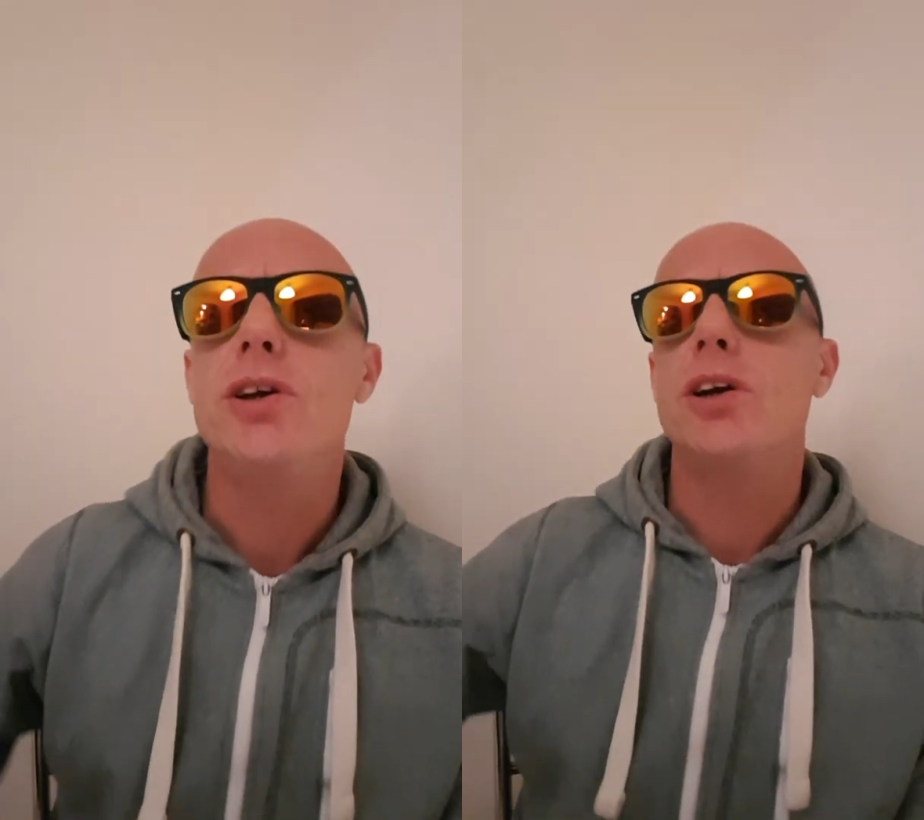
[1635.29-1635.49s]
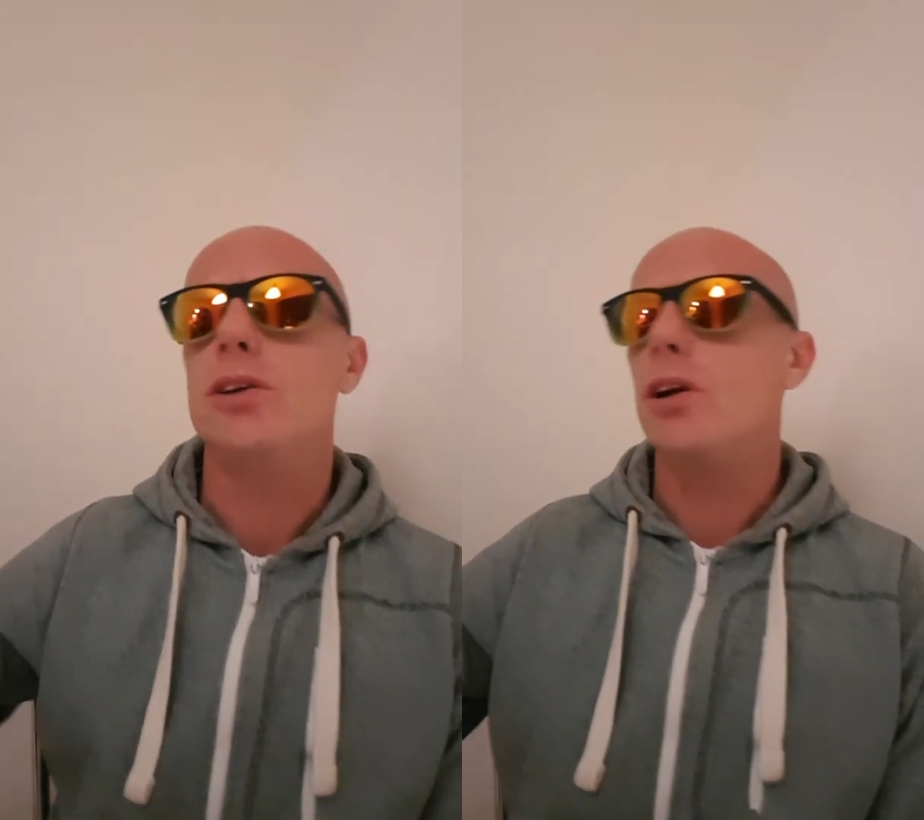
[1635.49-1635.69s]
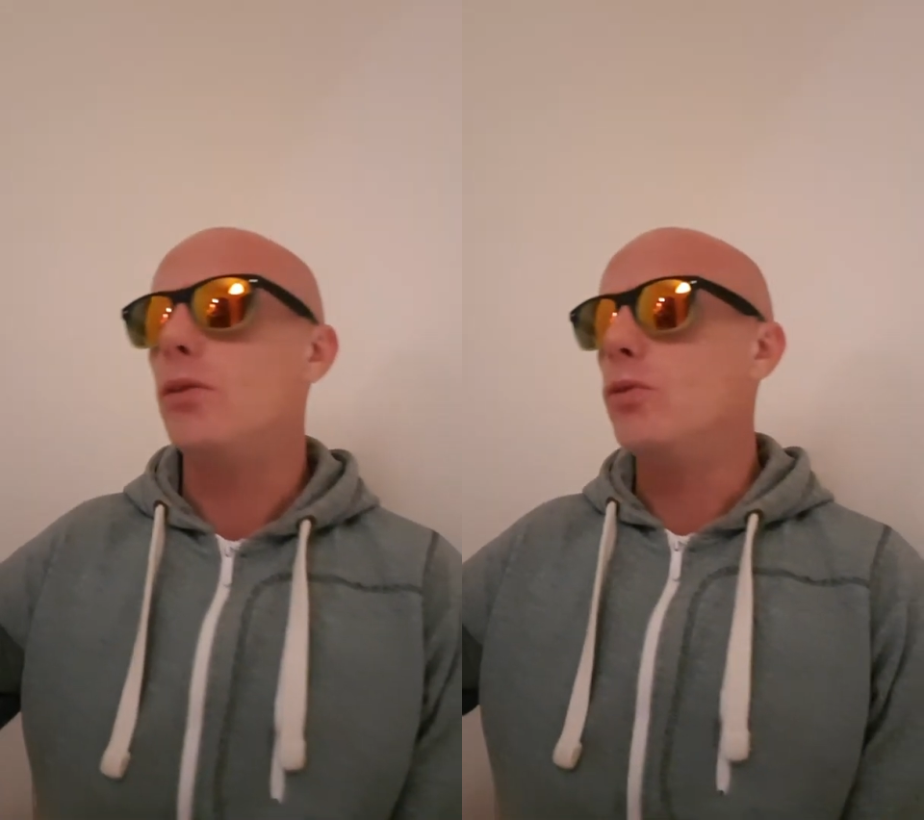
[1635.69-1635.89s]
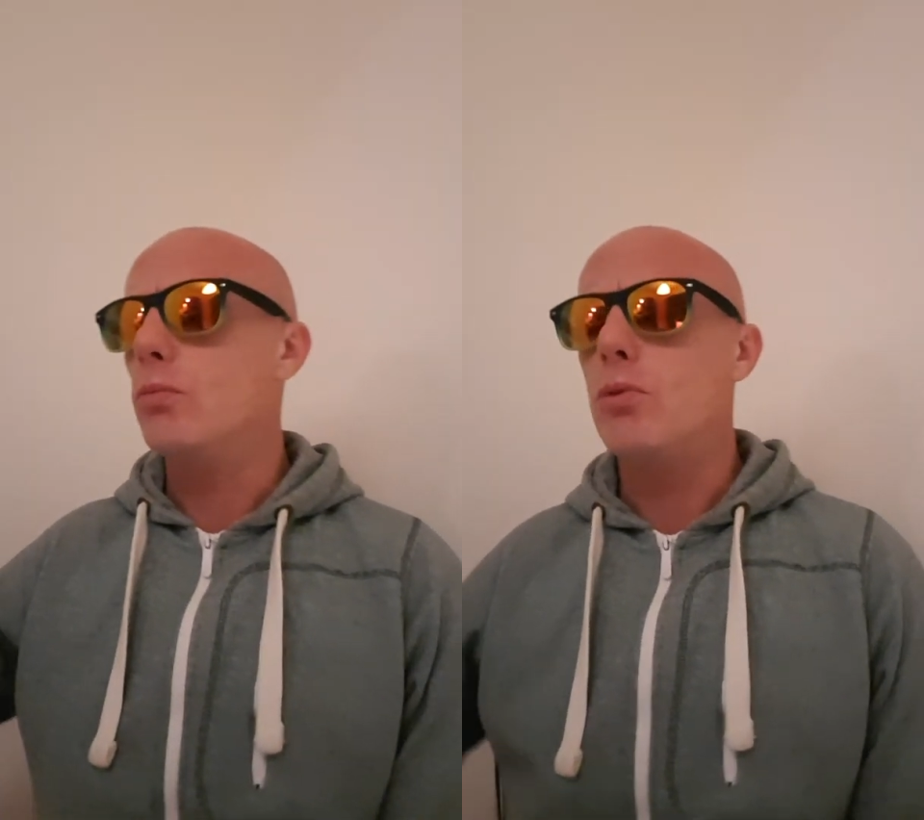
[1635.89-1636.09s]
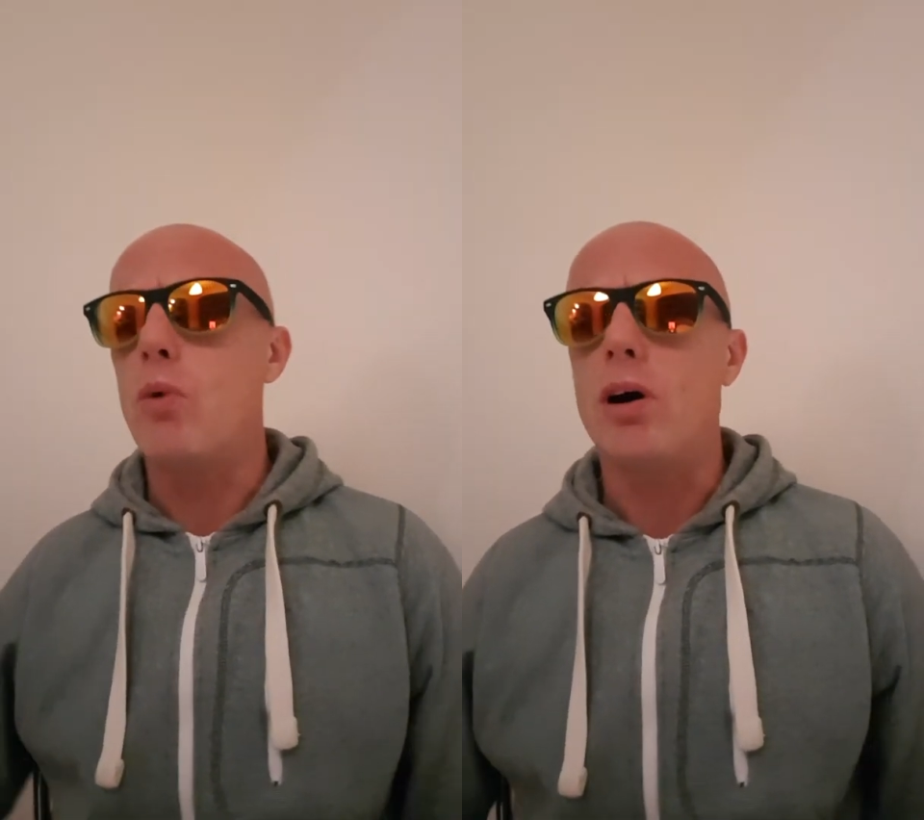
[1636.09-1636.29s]
can,
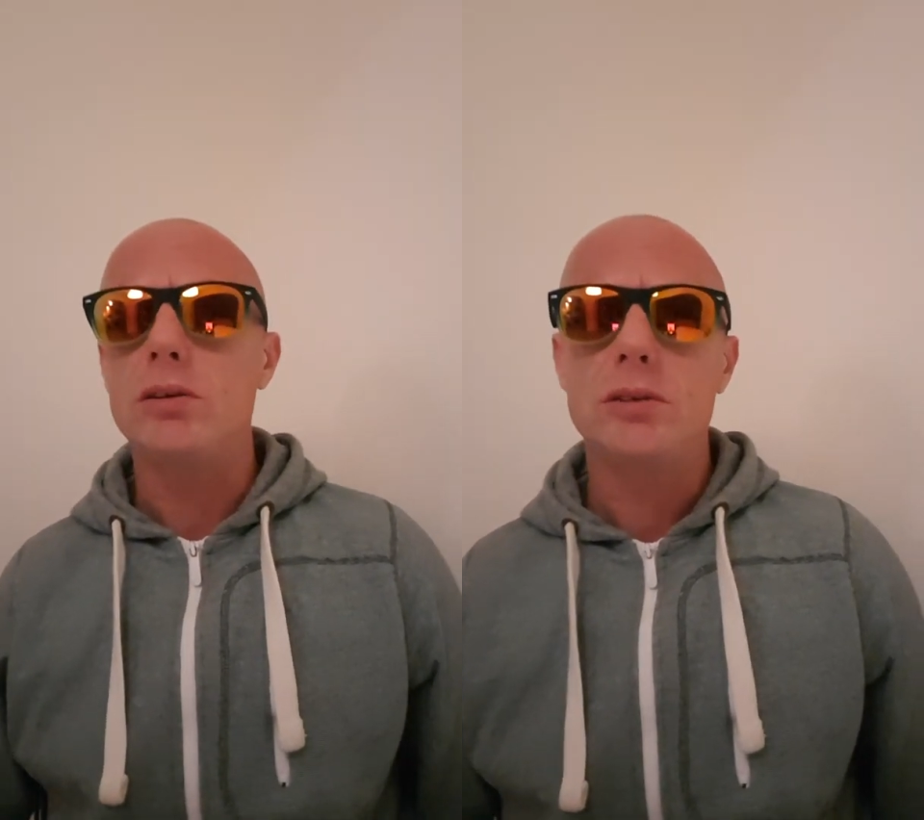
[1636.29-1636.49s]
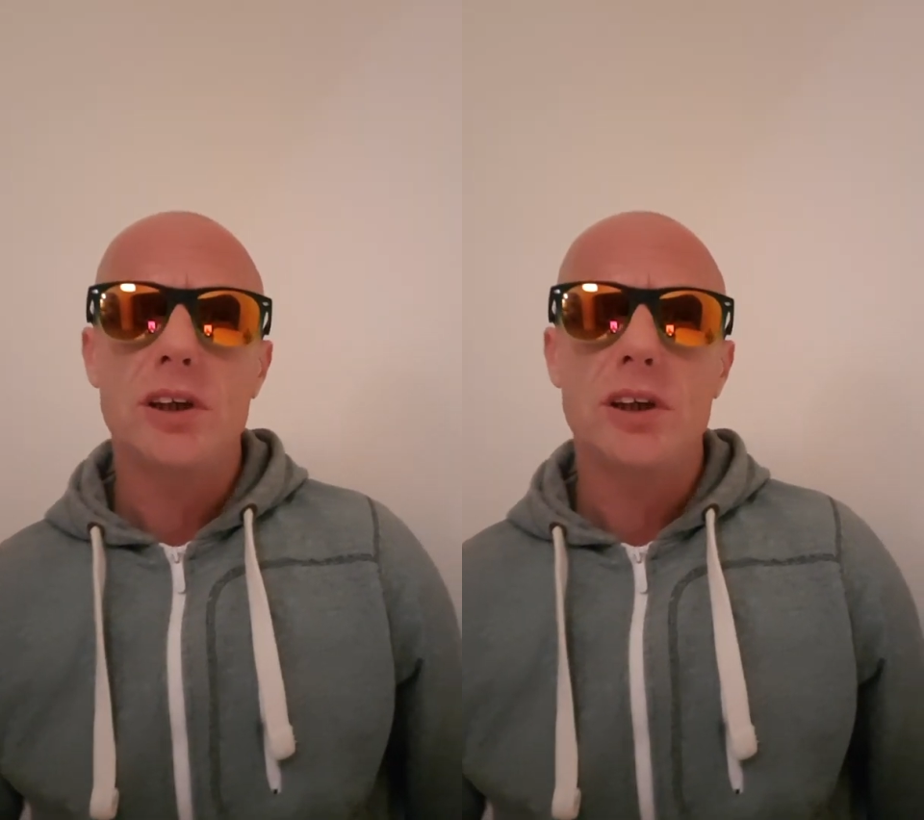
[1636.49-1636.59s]
number one,